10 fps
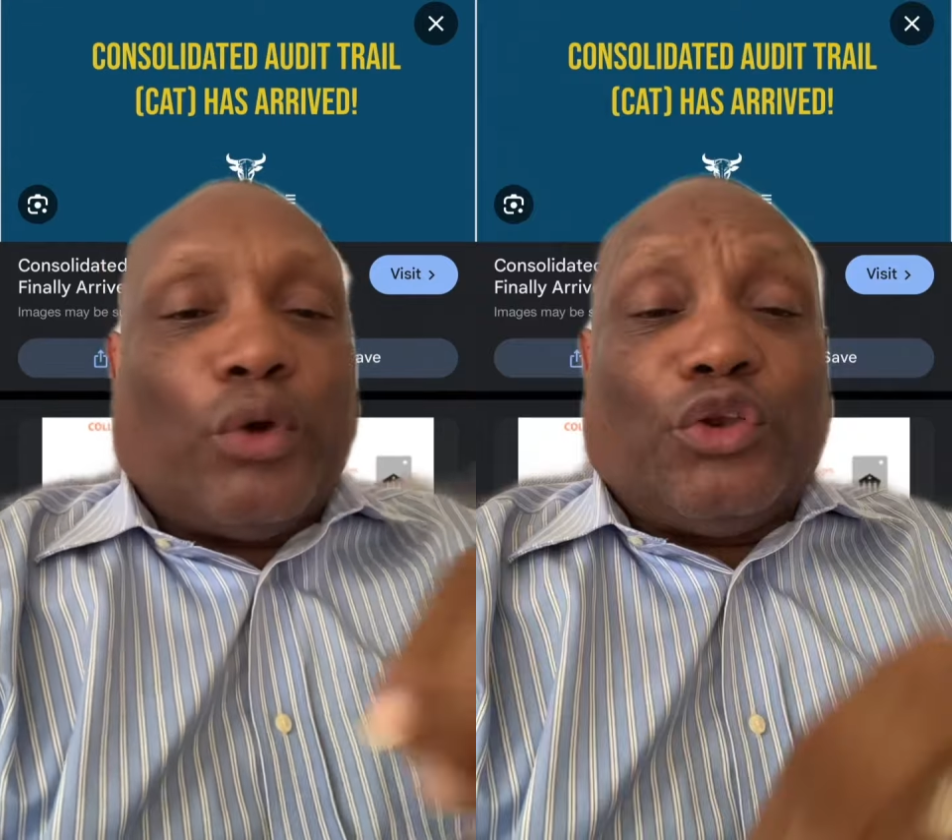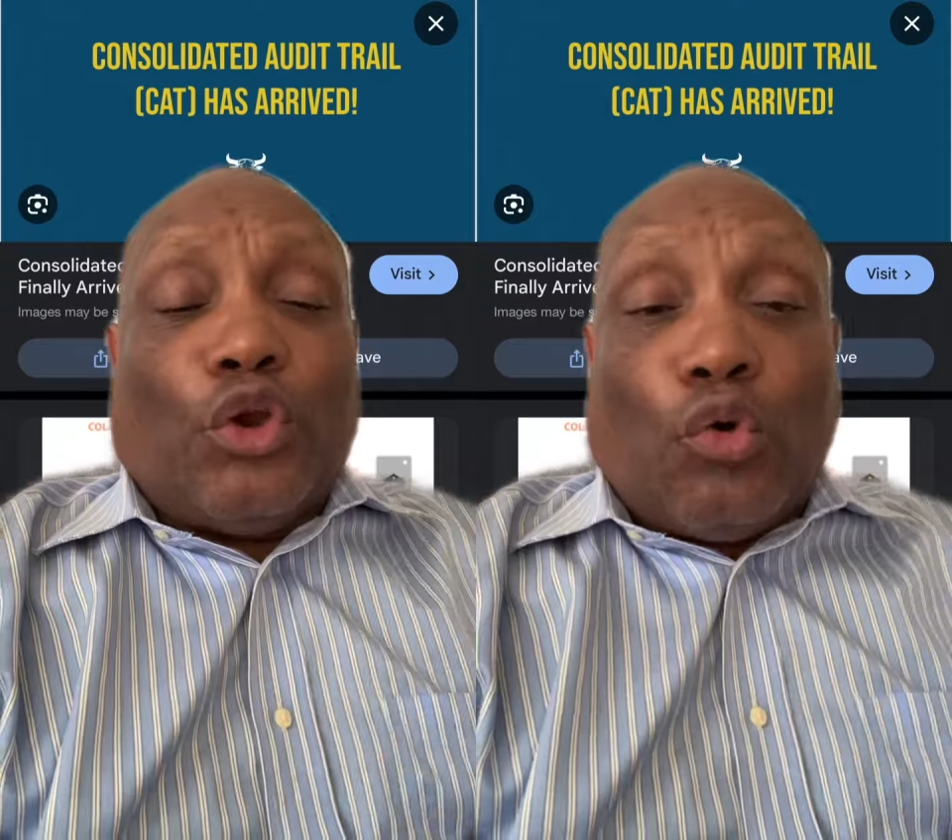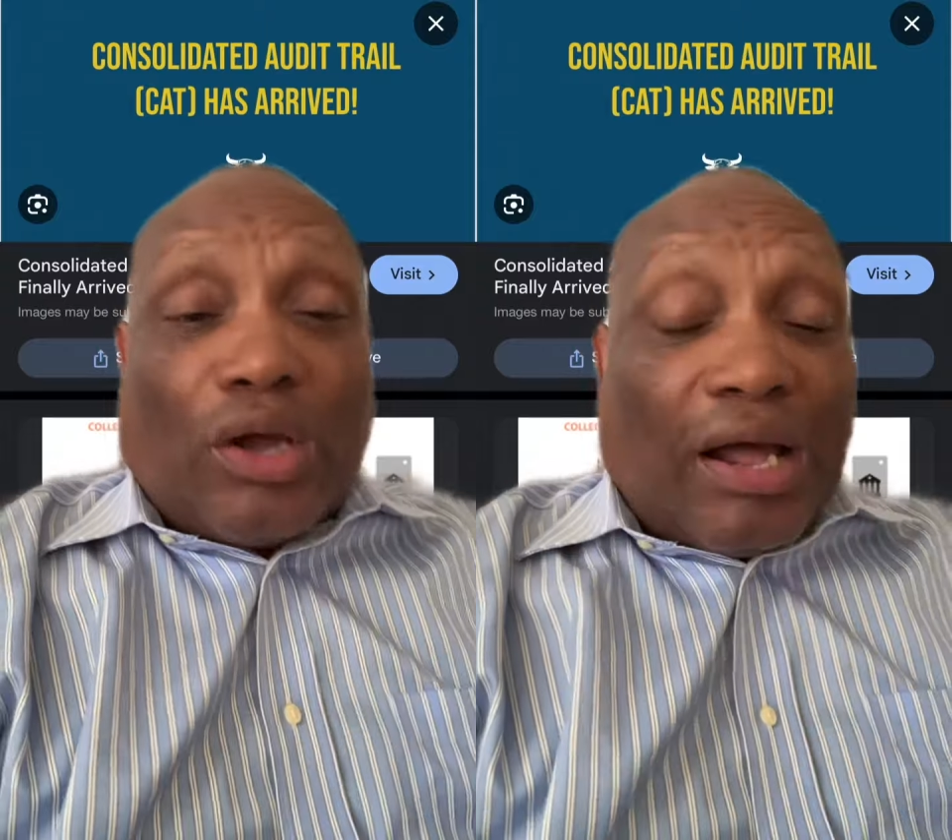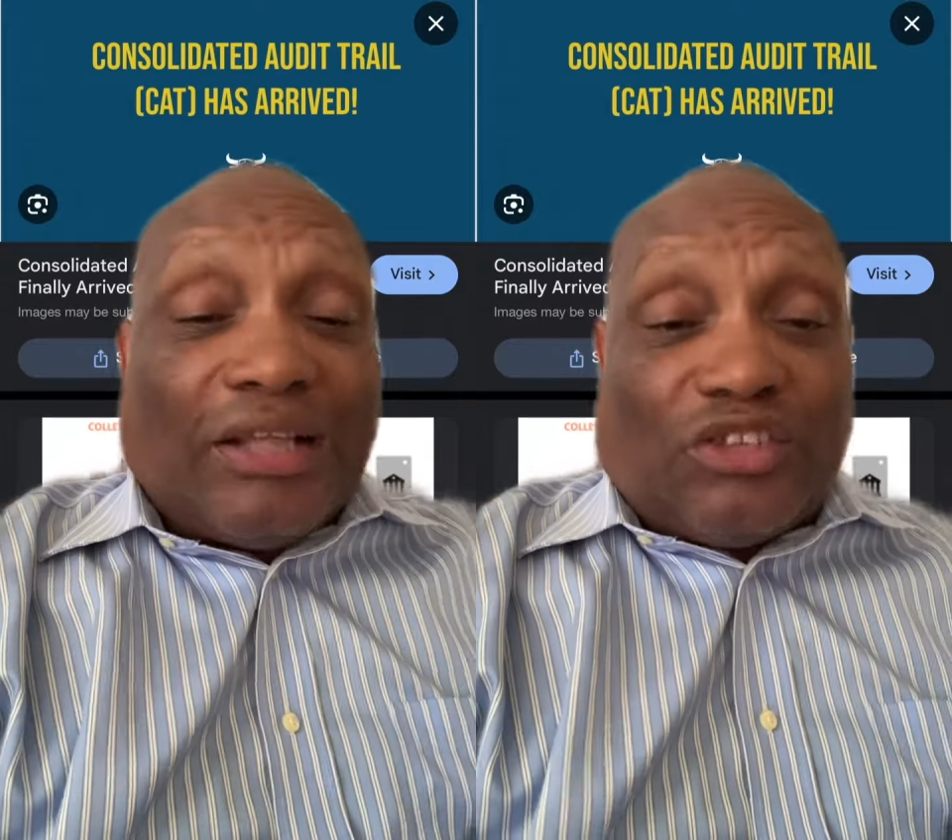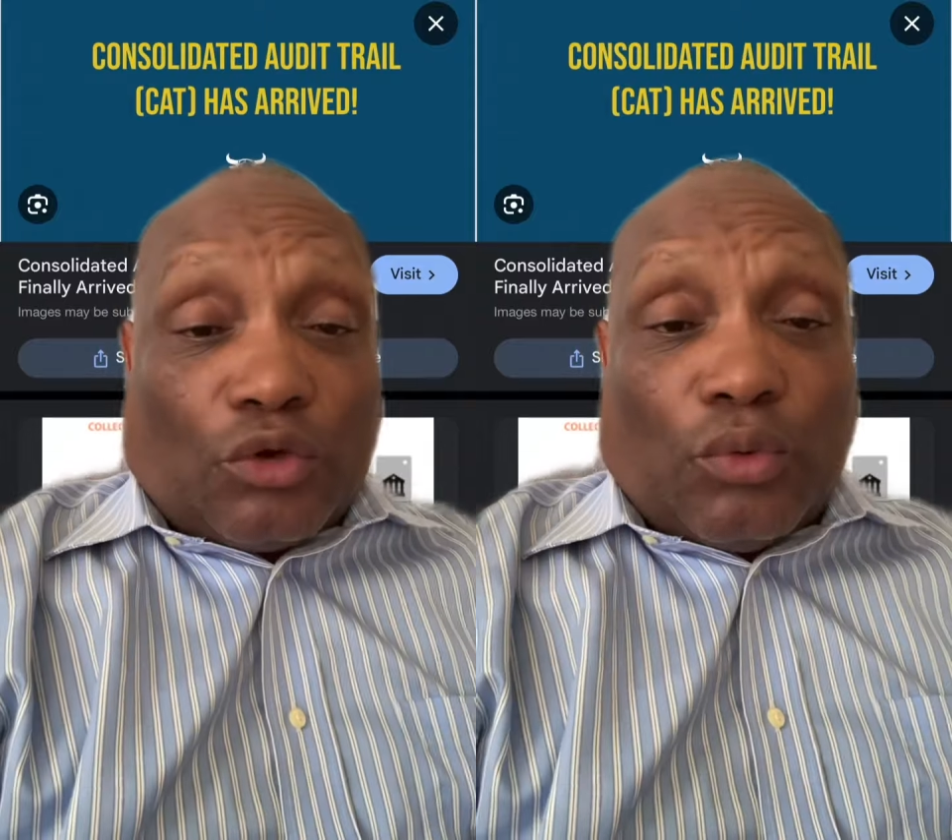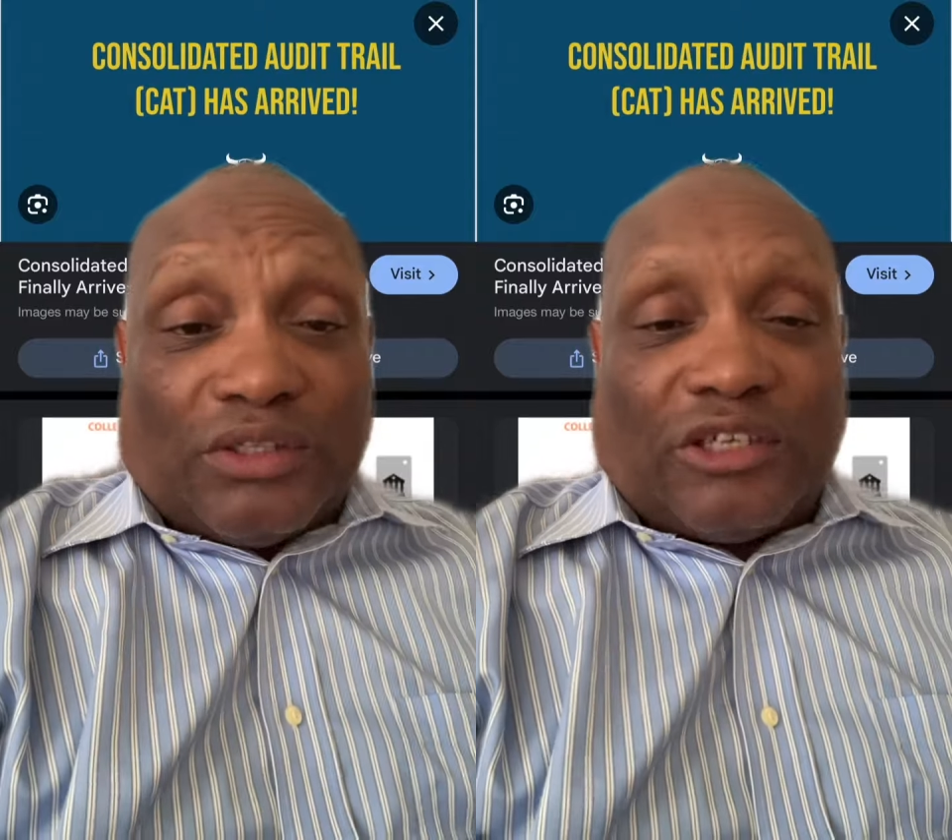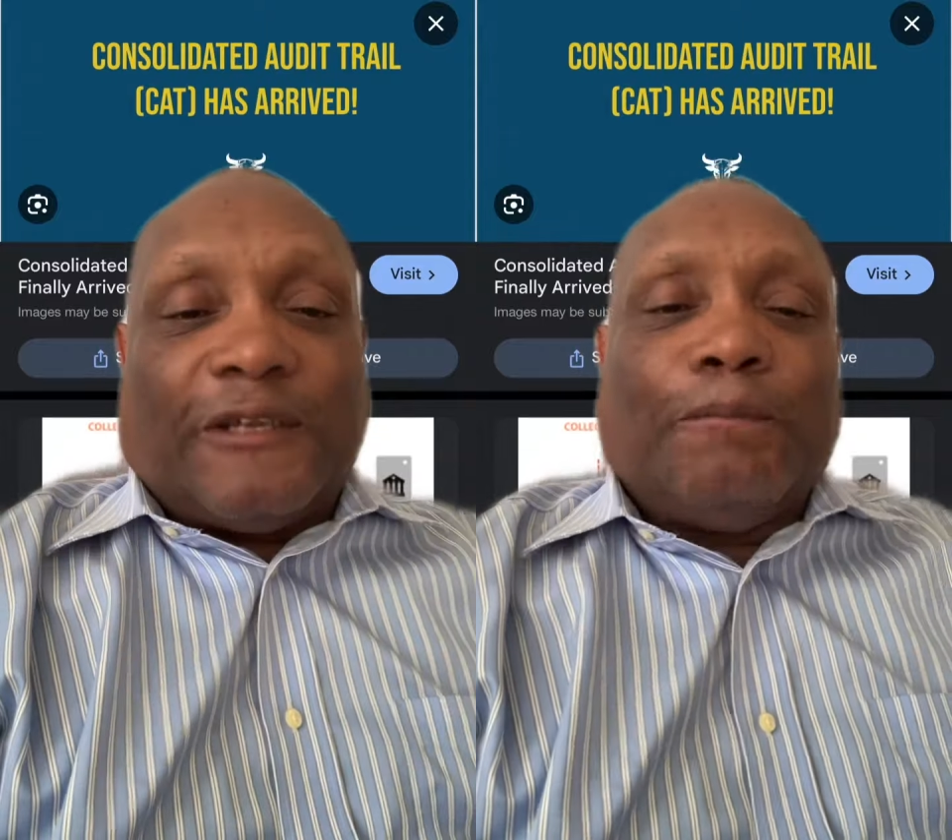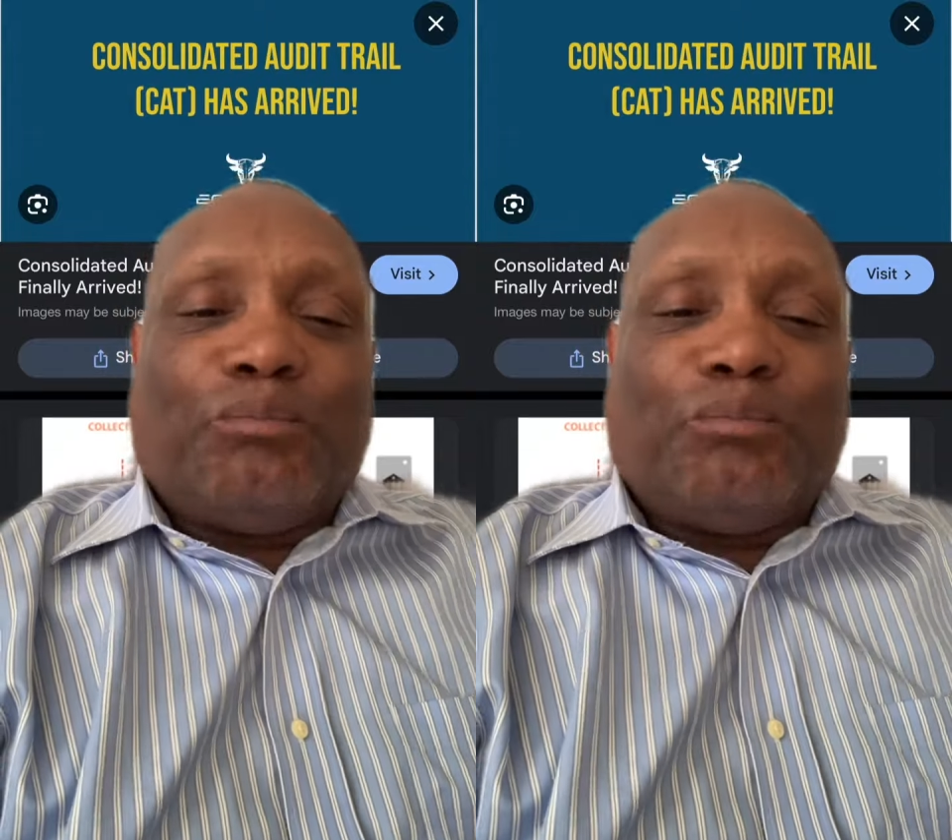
with no consequences.